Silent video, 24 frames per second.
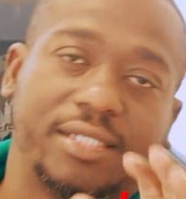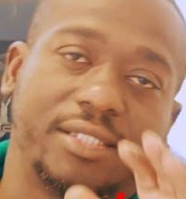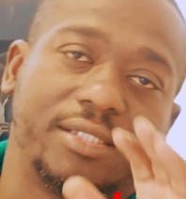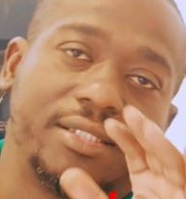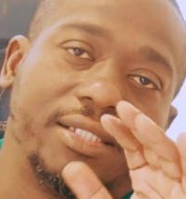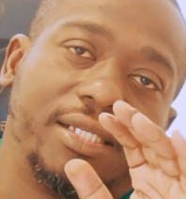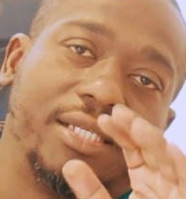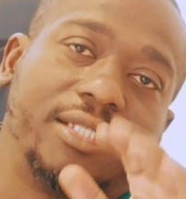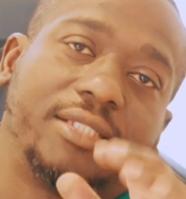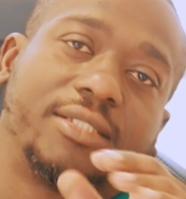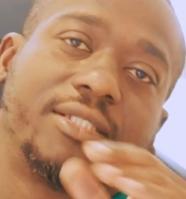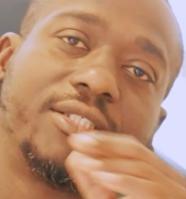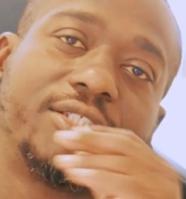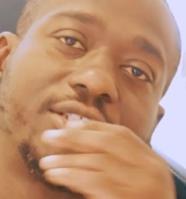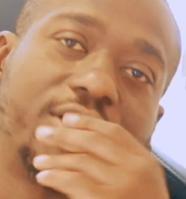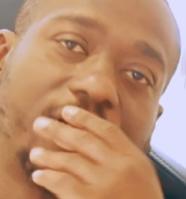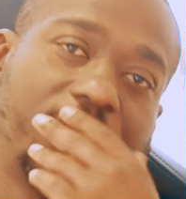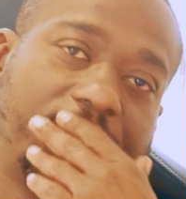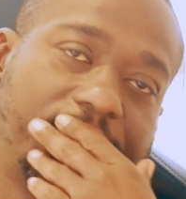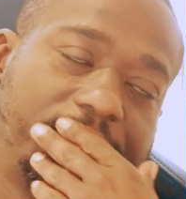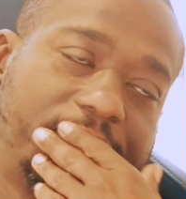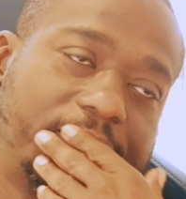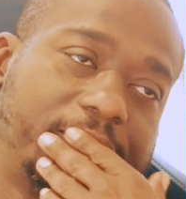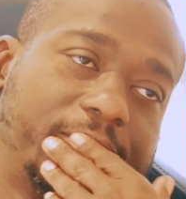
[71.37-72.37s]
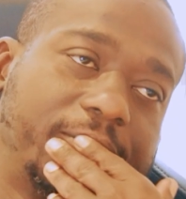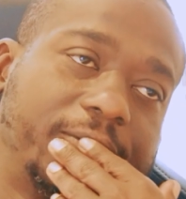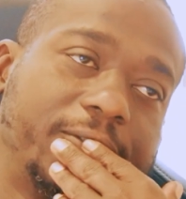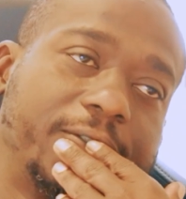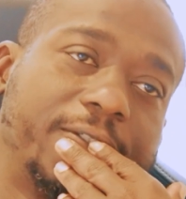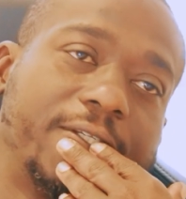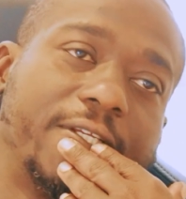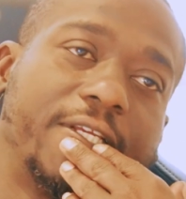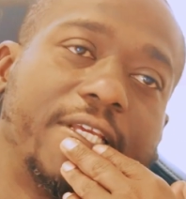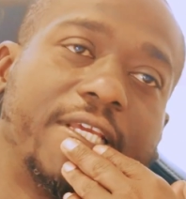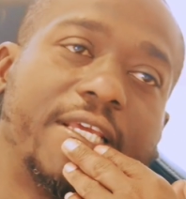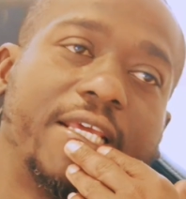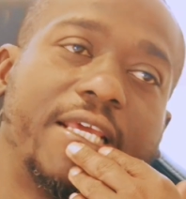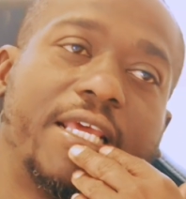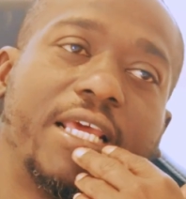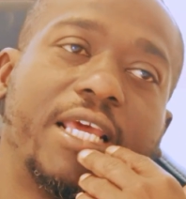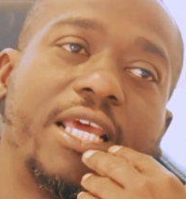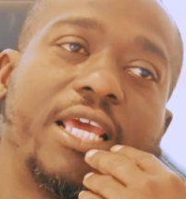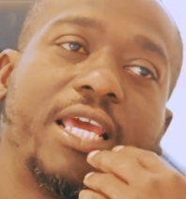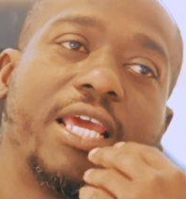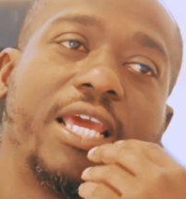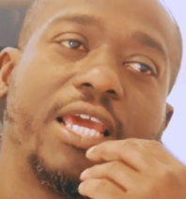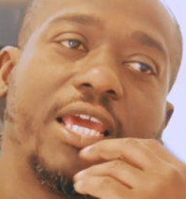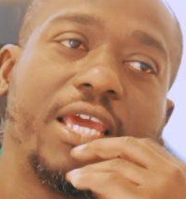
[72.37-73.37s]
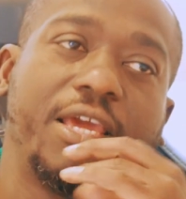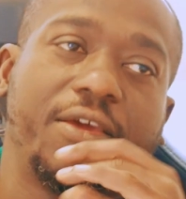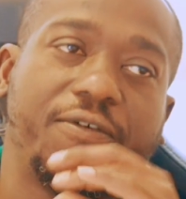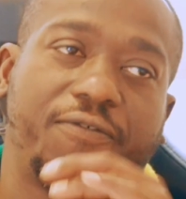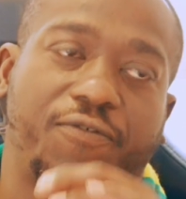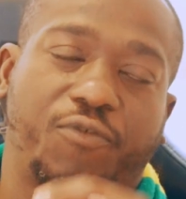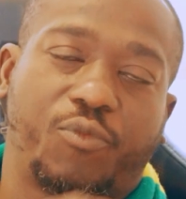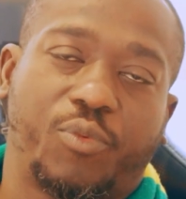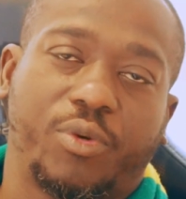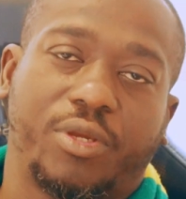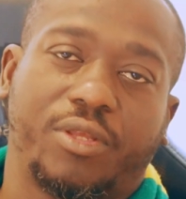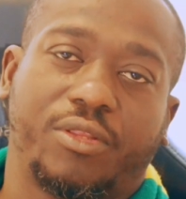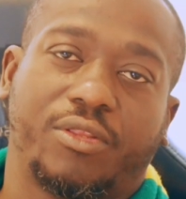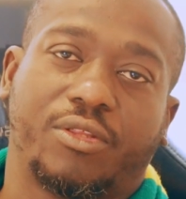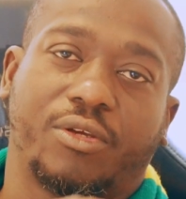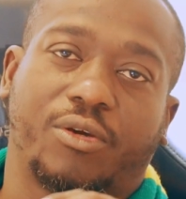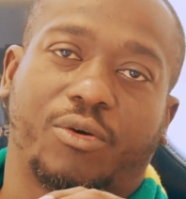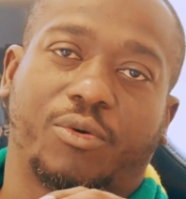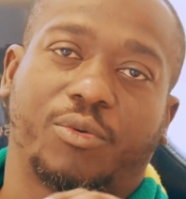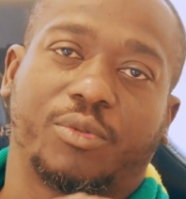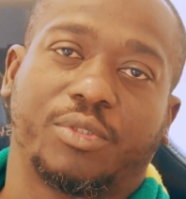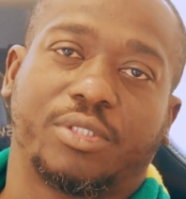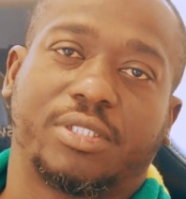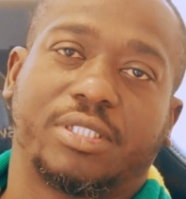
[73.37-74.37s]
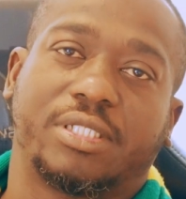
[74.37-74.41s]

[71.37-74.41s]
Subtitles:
needs to start. If we don't